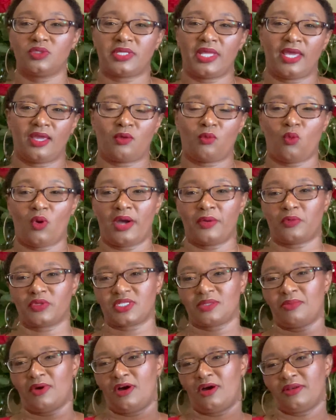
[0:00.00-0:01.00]
Like one was
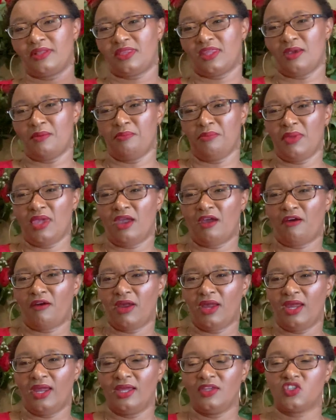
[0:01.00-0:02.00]
about their
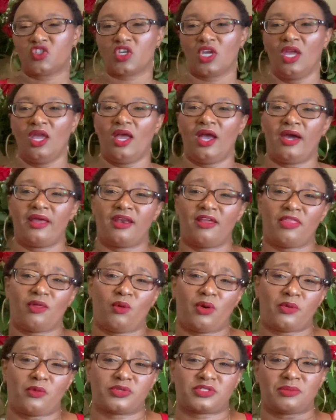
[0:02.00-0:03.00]
marriage, another
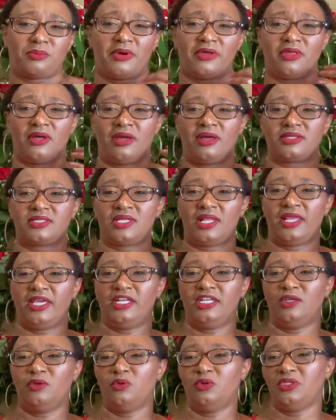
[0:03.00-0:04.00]
one was as a
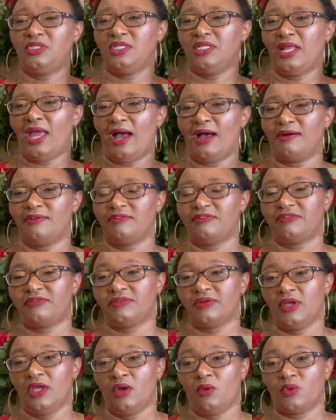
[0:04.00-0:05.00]
lady who
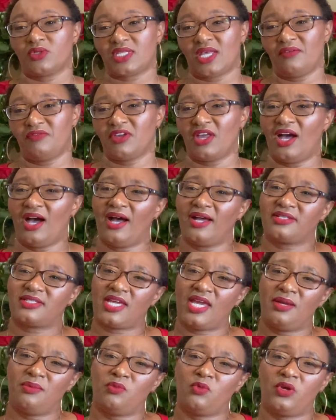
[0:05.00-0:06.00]
was having a hard
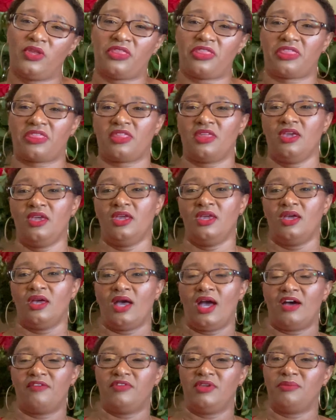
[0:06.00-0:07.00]
time with
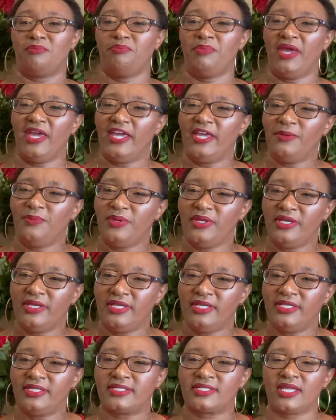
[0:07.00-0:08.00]
having
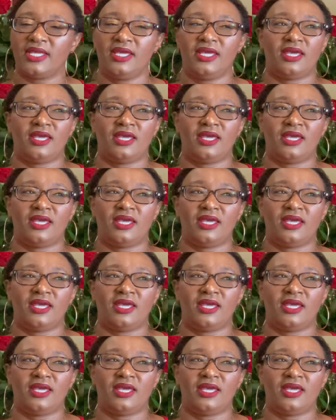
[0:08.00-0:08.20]
babies.